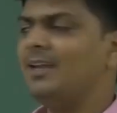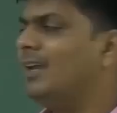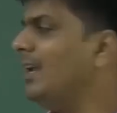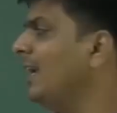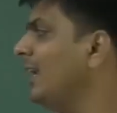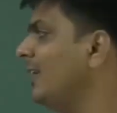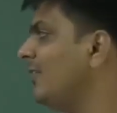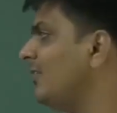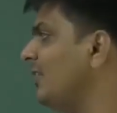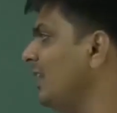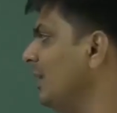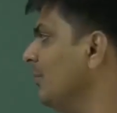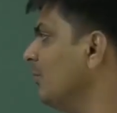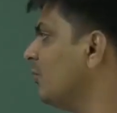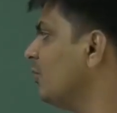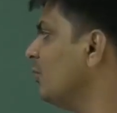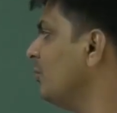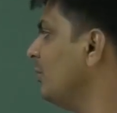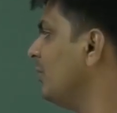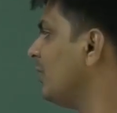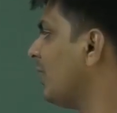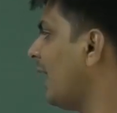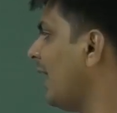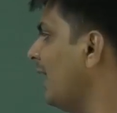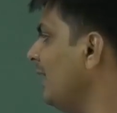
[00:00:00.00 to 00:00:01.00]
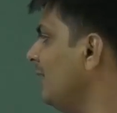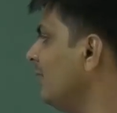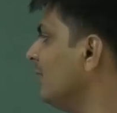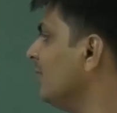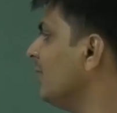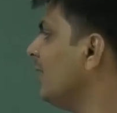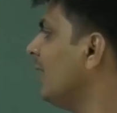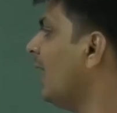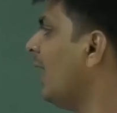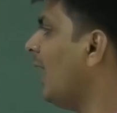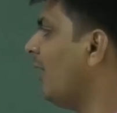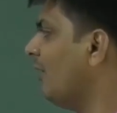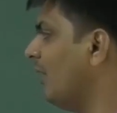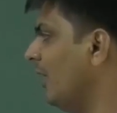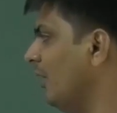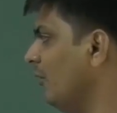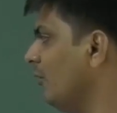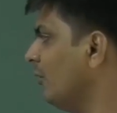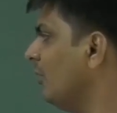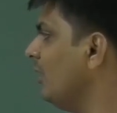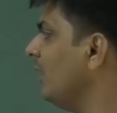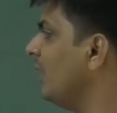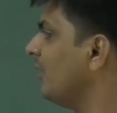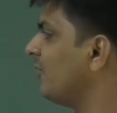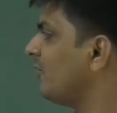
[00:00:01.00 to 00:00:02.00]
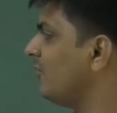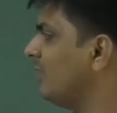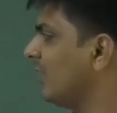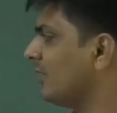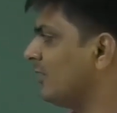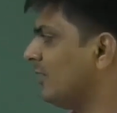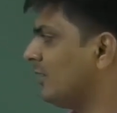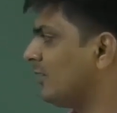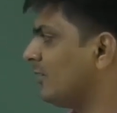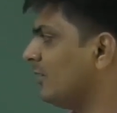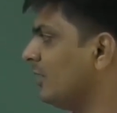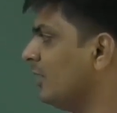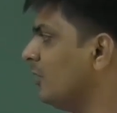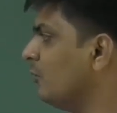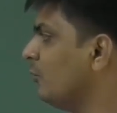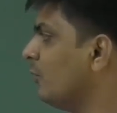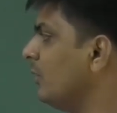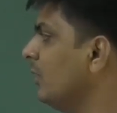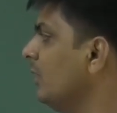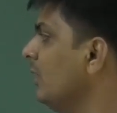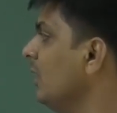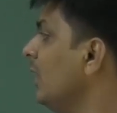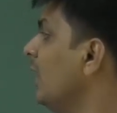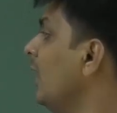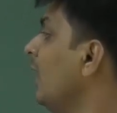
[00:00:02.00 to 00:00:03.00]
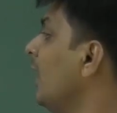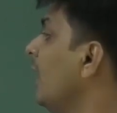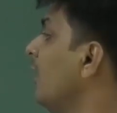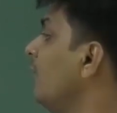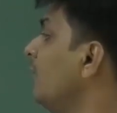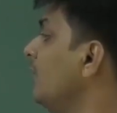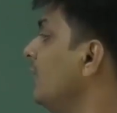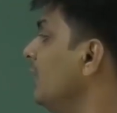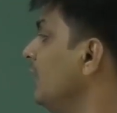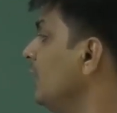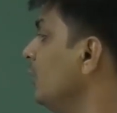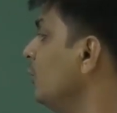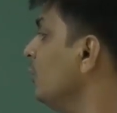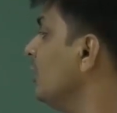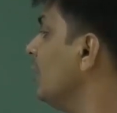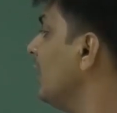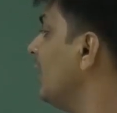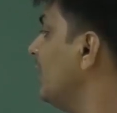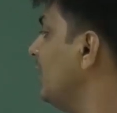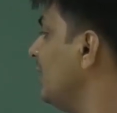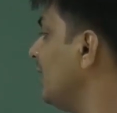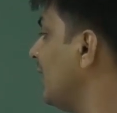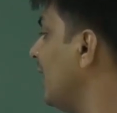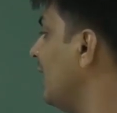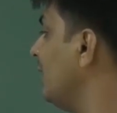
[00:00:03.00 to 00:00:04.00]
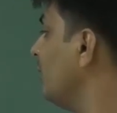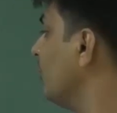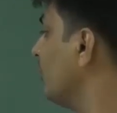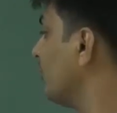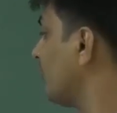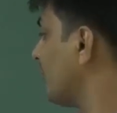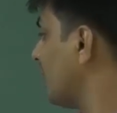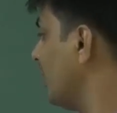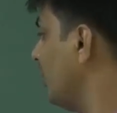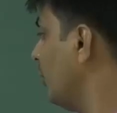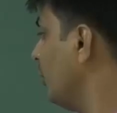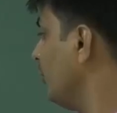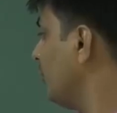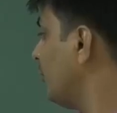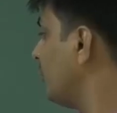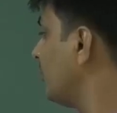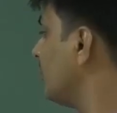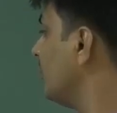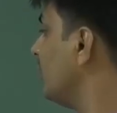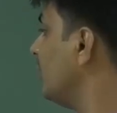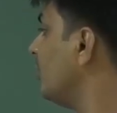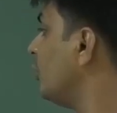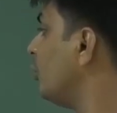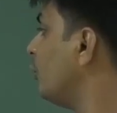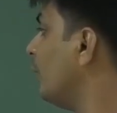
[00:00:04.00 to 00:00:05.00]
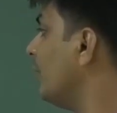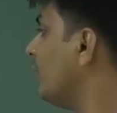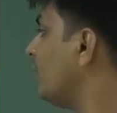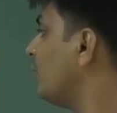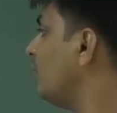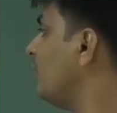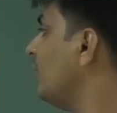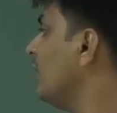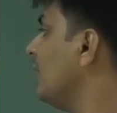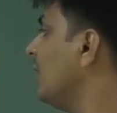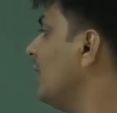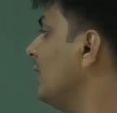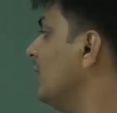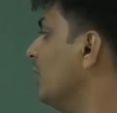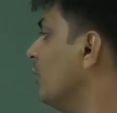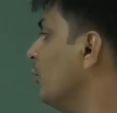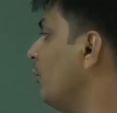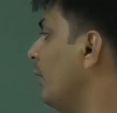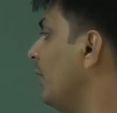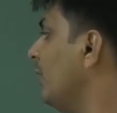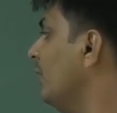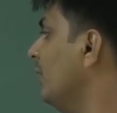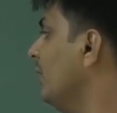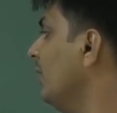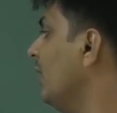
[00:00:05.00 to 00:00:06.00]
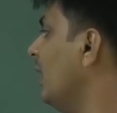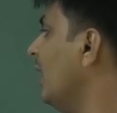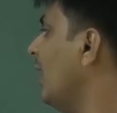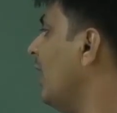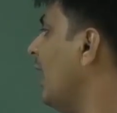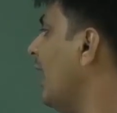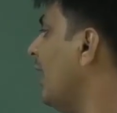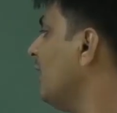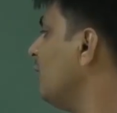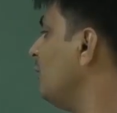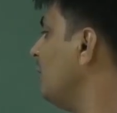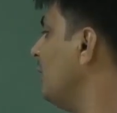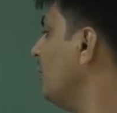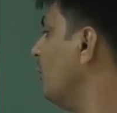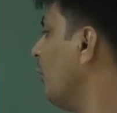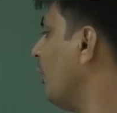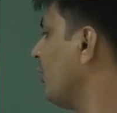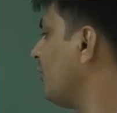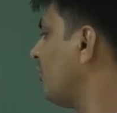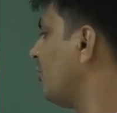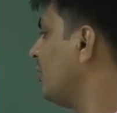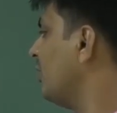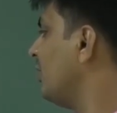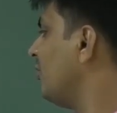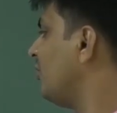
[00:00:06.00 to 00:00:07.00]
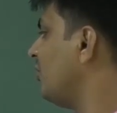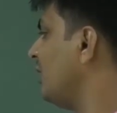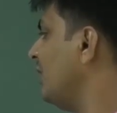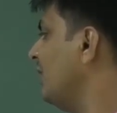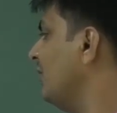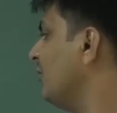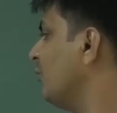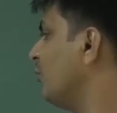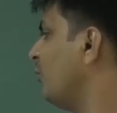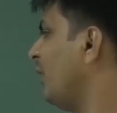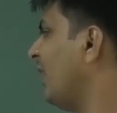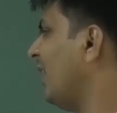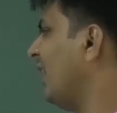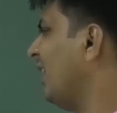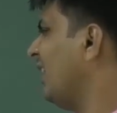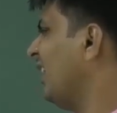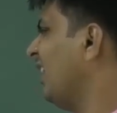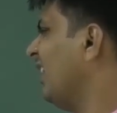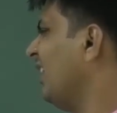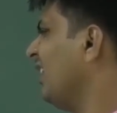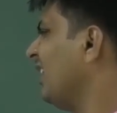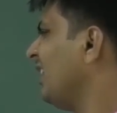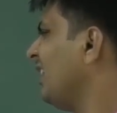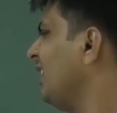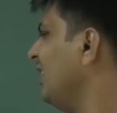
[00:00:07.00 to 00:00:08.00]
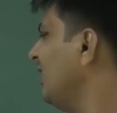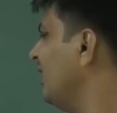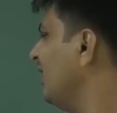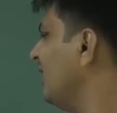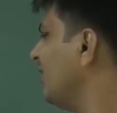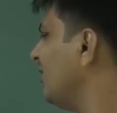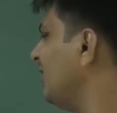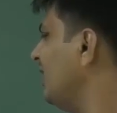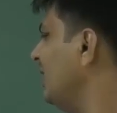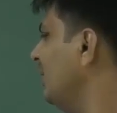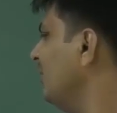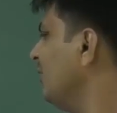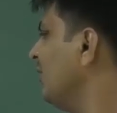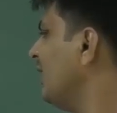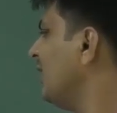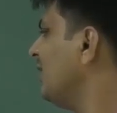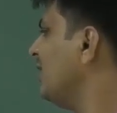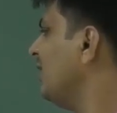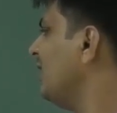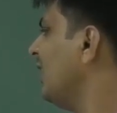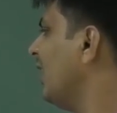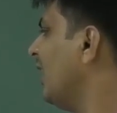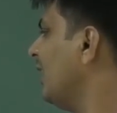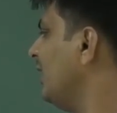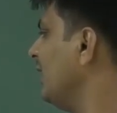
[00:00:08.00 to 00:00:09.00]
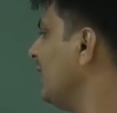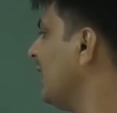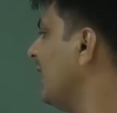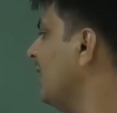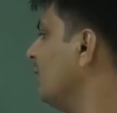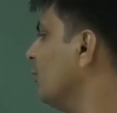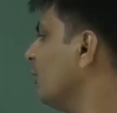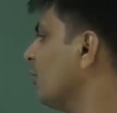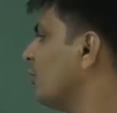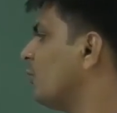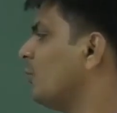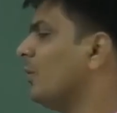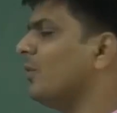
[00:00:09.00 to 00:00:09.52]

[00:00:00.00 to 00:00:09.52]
It seems to be right. However, let's check the third one. We knew the hurricane was close, twisting in the wind as we watched the trees. Well, here it seems that the hurricane was